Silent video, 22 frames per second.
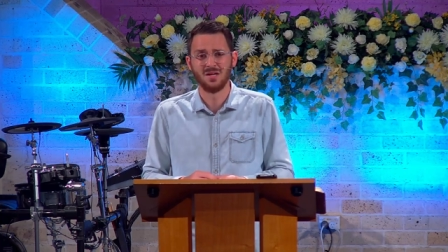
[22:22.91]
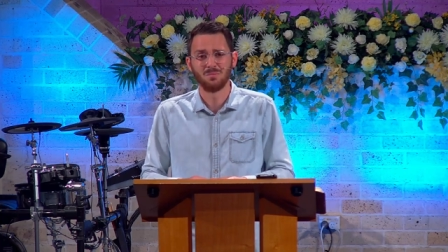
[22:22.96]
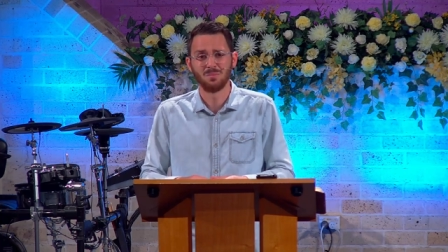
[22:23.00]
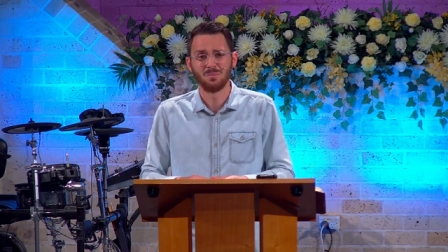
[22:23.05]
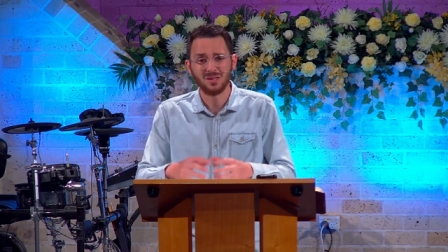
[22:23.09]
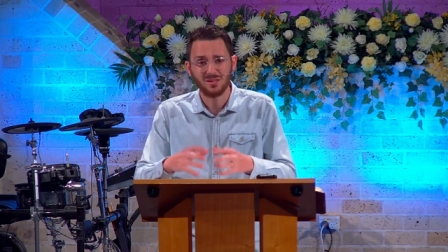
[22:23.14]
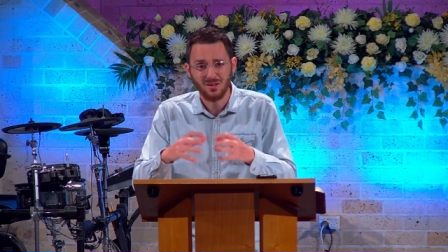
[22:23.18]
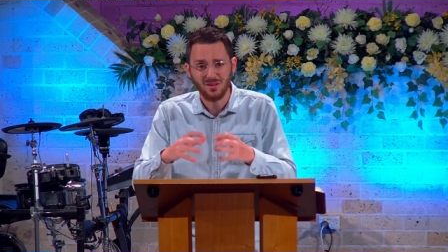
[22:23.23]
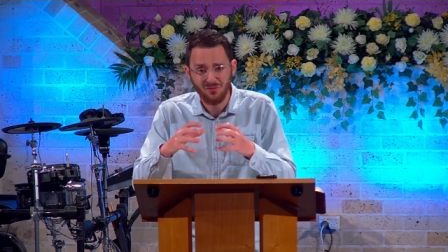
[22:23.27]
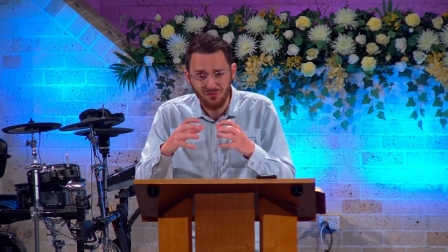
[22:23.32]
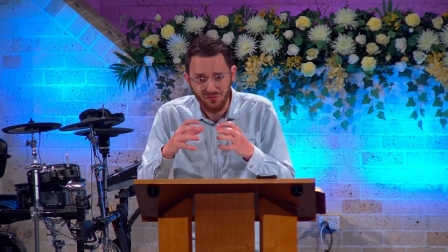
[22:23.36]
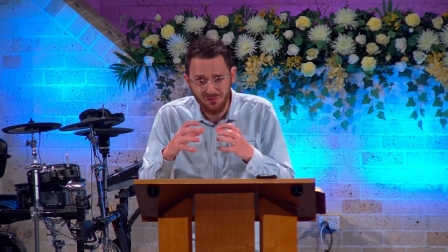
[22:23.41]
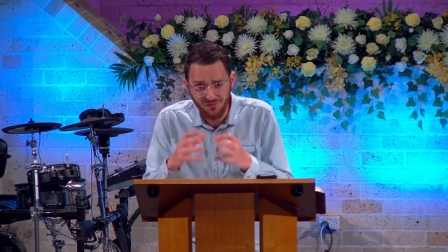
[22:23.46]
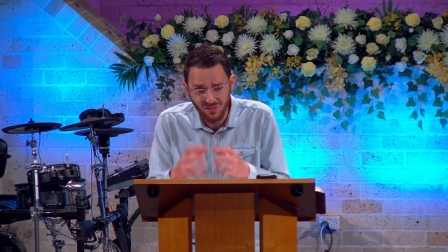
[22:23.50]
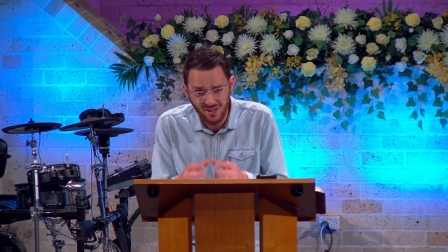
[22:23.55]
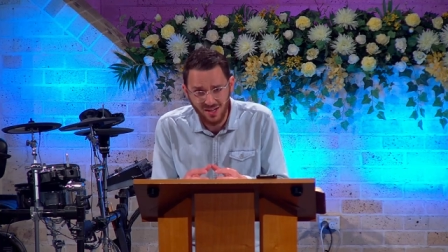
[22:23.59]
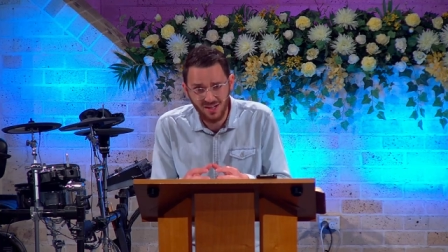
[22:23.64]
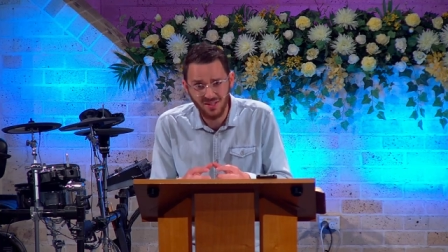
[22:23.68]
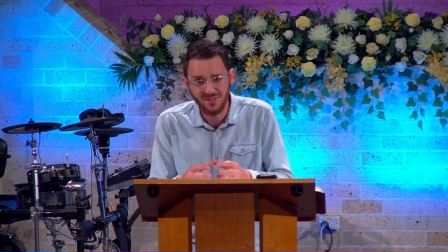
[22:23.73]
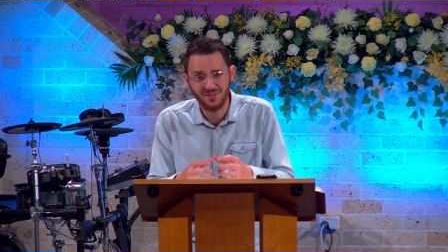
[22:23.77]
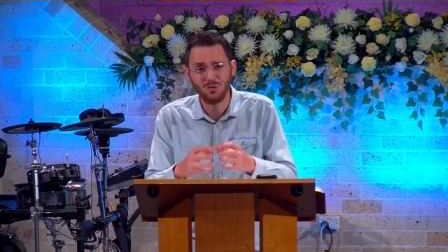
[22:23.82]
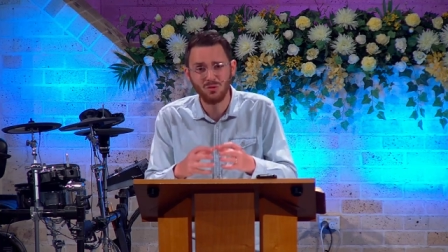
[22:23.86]
But the
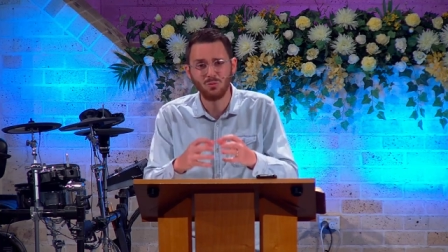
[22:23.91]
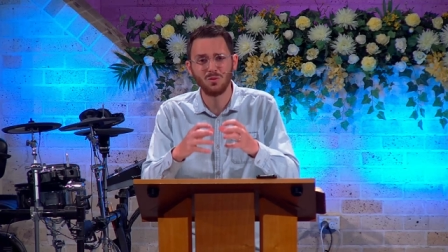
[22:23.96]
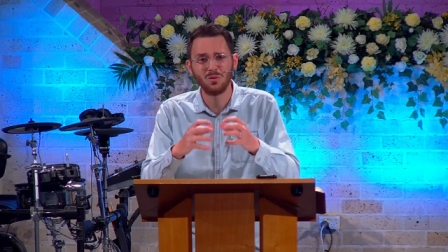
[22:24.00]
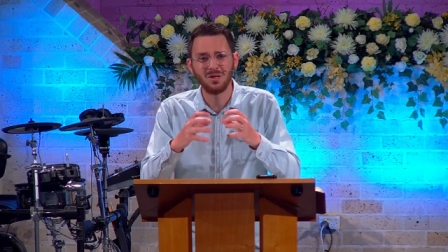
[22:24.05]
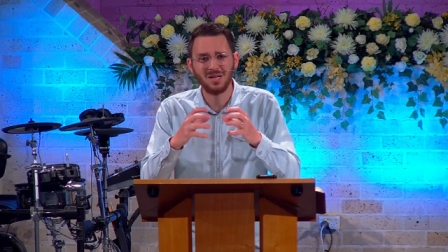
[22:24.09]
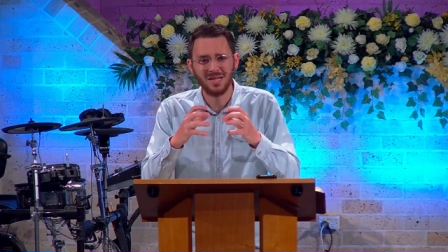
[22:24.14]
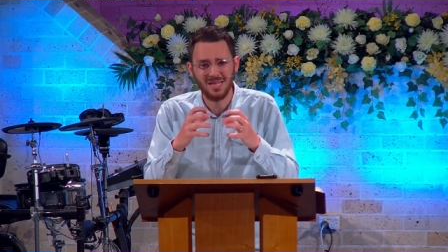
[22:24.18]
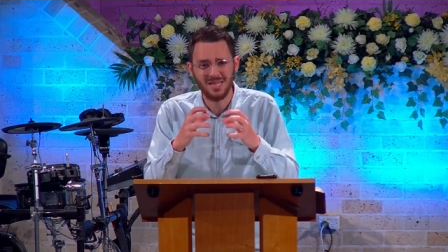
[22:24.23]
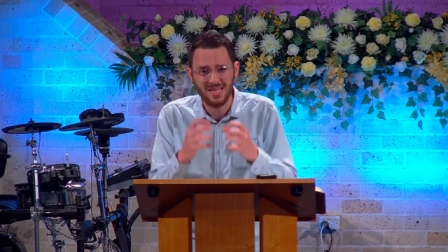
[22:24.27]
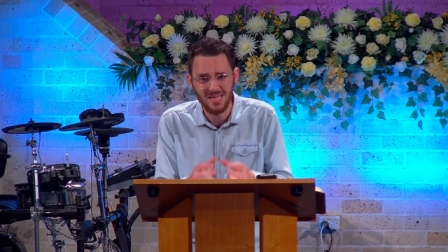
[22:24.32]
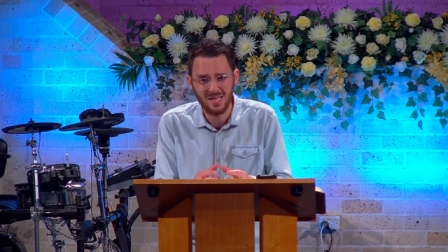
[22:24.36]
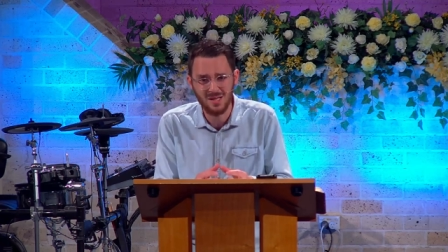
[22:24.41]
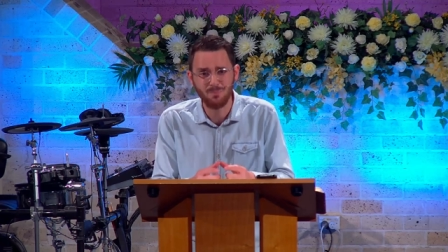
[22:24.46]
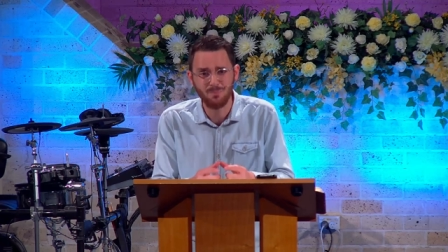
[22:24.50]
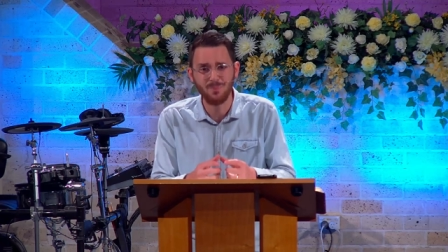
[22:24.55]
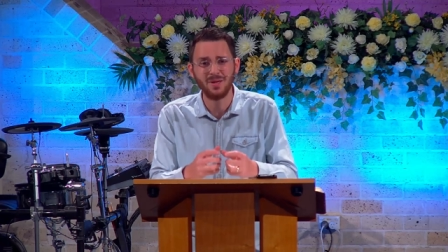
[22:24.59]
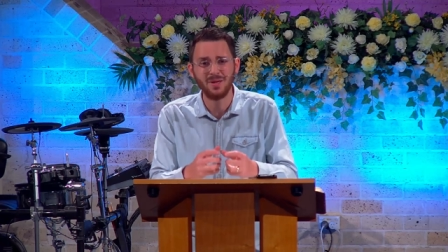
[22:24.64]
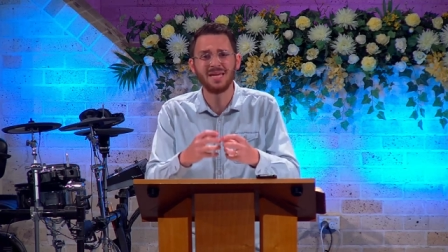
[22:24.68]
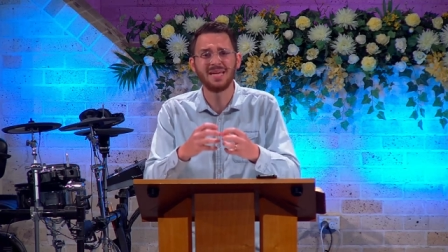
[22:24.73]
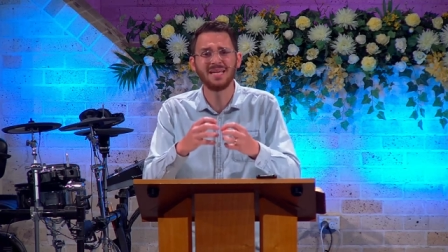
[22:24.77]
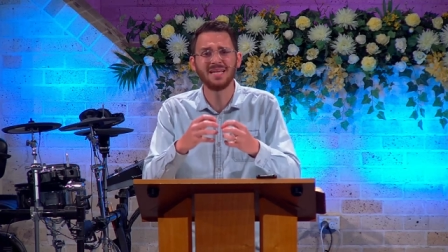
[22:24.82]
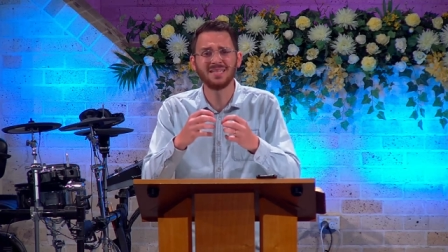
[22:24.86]
Father will keep
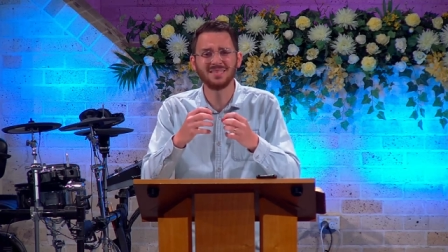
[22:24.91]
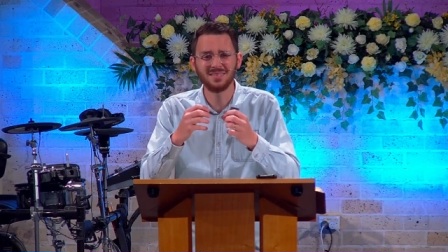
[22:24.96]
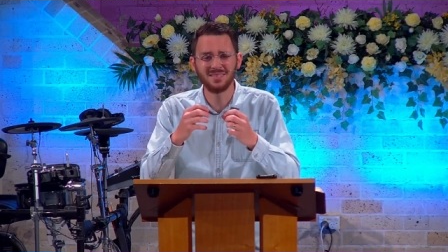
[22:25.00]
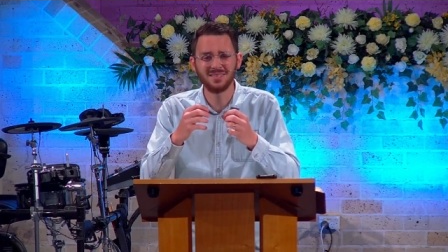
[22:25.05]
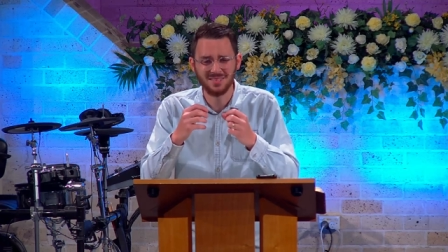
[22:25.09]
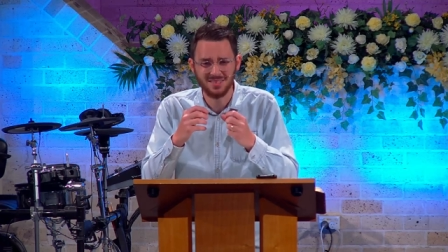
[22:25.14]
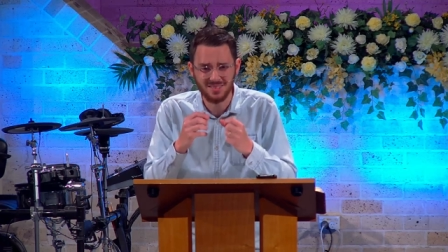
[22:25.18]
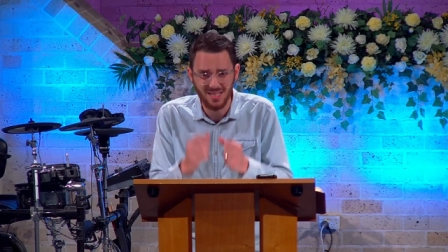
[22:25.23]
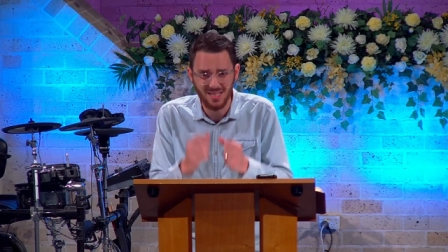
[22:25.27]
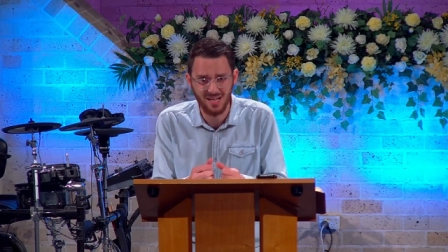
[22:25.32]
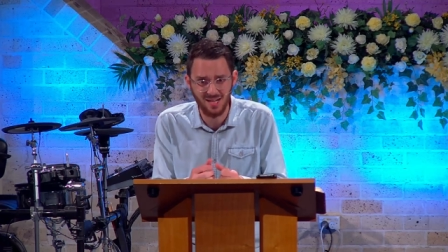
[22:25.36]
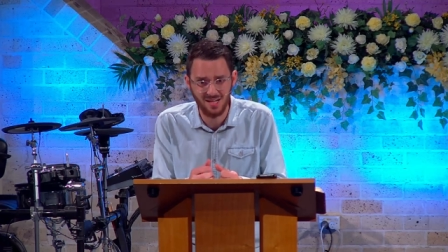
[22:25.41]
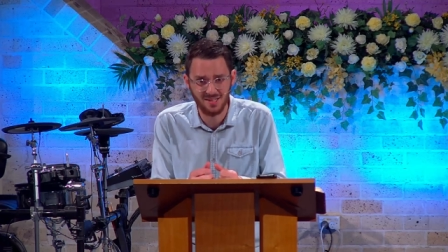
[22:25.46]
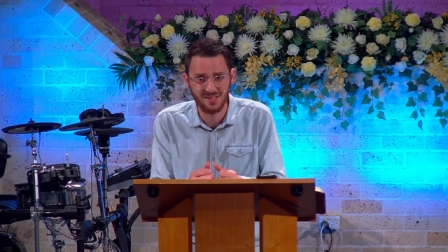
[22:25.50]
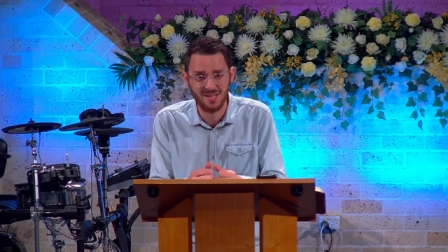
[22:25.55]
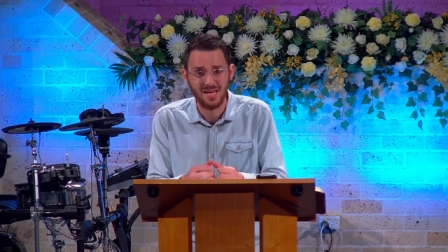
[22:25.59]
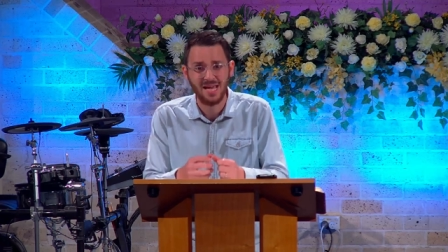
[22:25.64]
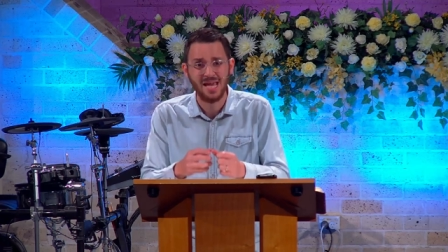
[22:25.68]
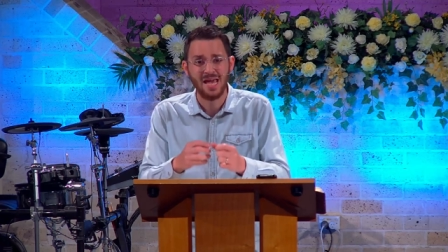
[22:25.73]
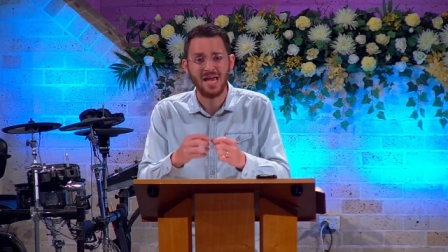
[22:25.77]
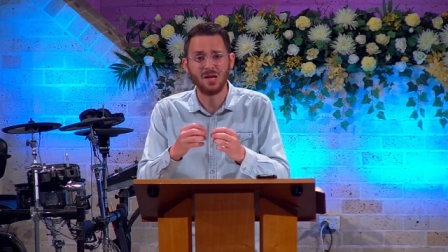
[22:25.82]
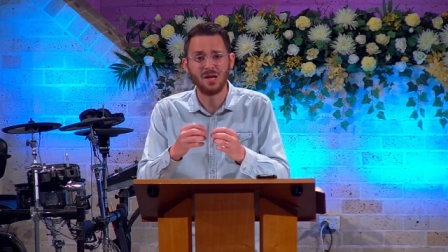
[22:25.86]
his Son
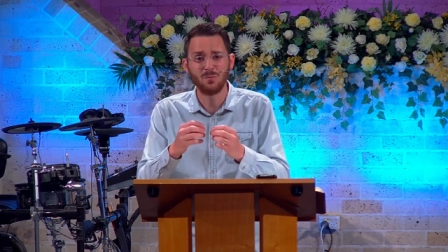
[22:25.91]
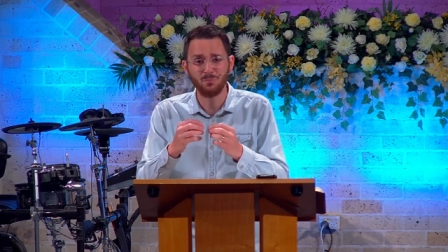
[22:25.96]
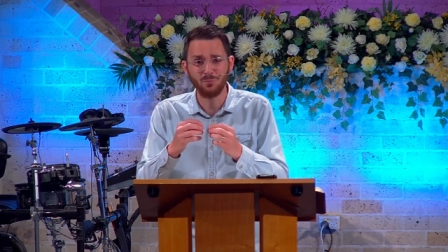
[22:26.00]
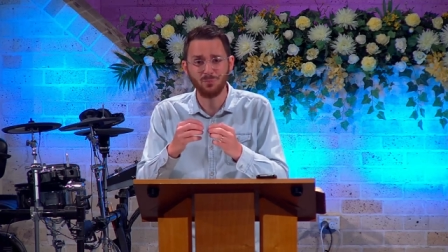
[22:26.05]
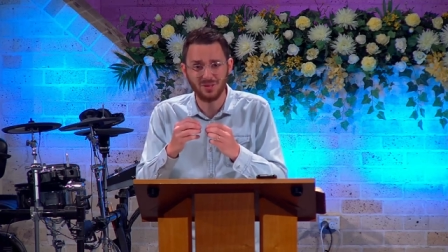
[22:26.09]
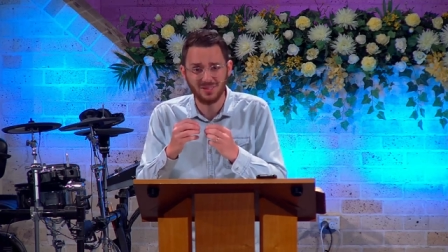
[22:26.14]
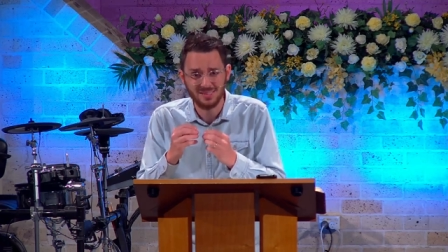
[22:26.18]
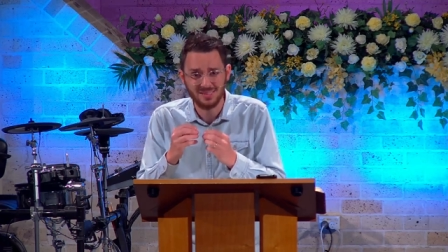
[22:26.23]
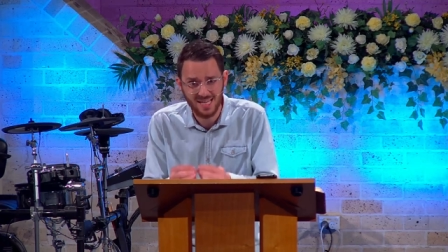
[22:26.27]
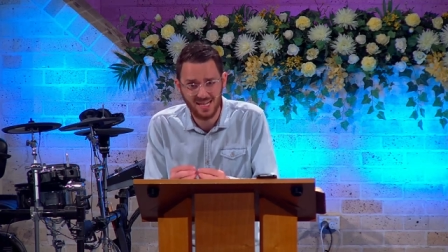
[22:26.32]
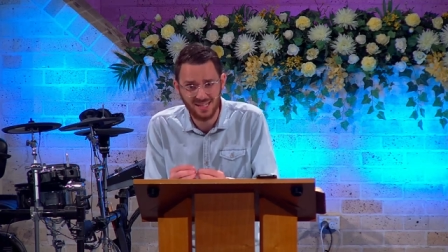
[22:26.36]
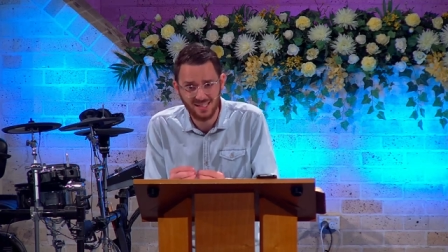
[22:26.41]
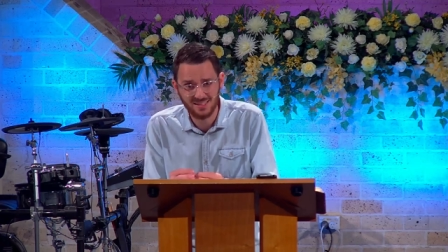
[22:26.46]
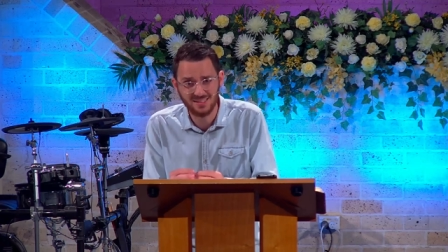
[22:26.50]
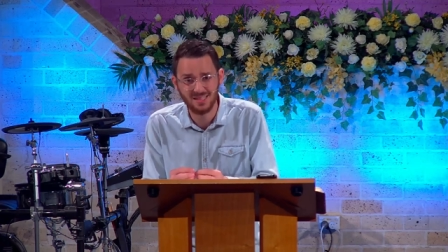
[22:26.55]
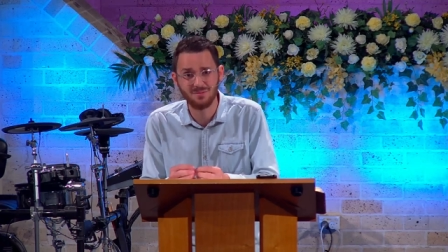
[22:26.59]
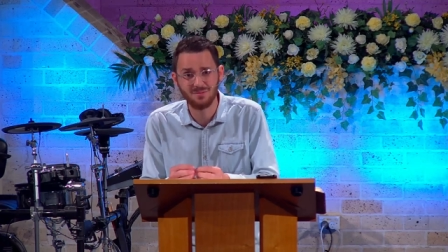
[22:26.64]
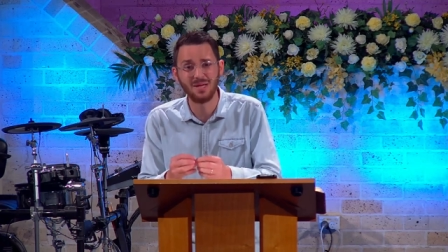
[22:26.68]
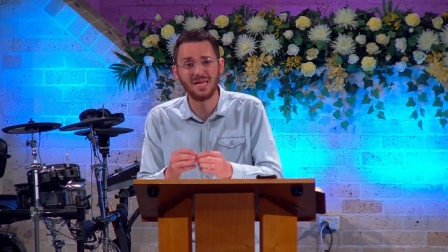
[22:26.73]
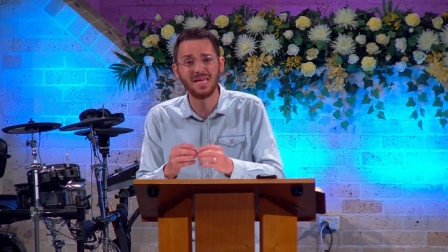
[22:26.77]
and protect him,